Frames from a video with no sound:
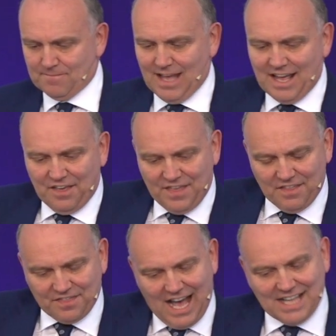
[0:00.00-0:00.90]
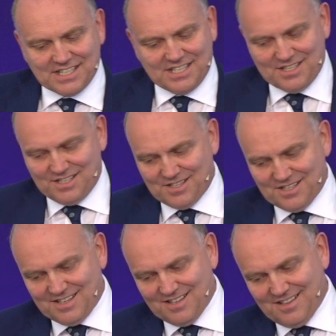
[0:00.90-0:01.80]
And I think that's
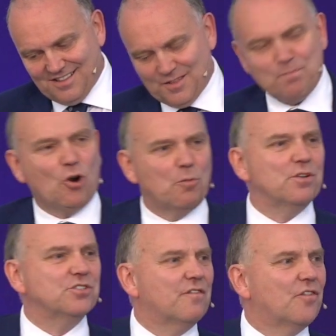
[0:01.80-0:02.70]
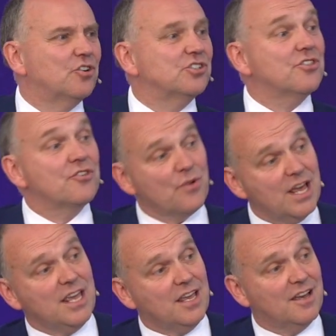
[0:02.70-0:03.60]
the purpose of verse
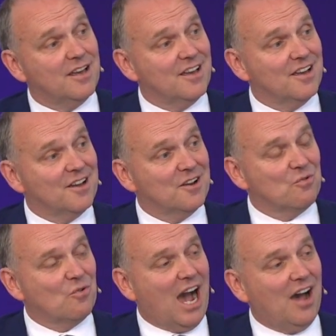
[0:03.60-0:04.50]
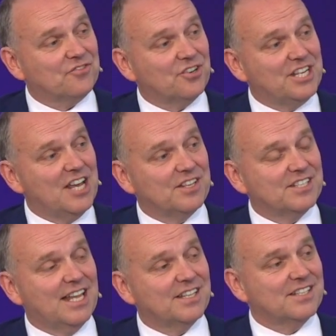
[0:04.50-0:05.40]
3. After David
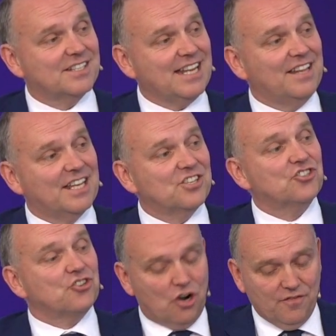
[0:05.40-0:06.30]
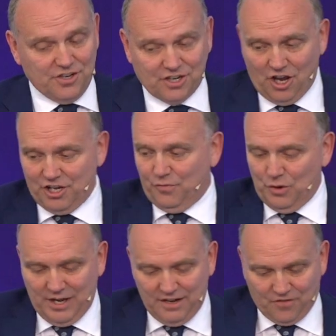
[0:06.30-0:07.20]
sent this servant out, if we
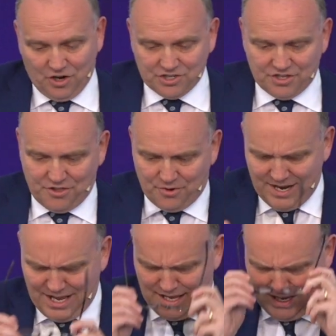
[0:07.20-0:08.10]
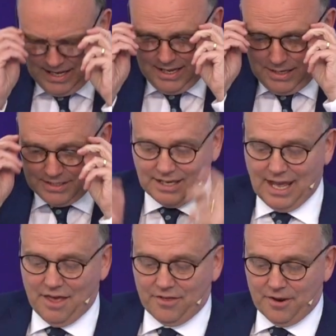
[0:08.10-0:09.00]
read verse 3
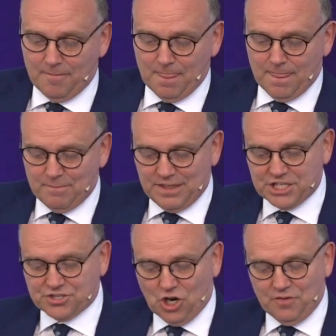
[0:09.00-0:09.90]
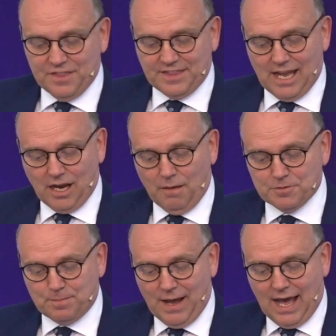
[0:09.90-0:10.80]
together, I mean, this servant then
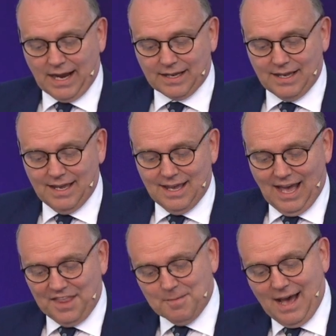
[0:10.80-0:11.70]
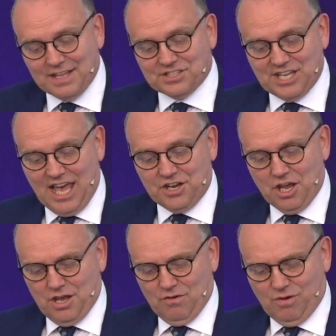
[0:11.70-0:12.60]
comes back, and the man
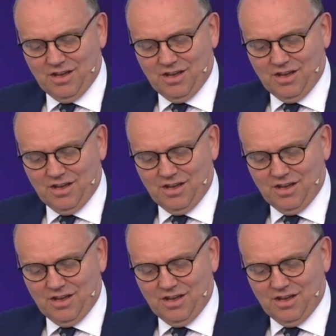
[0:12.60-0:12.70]
said,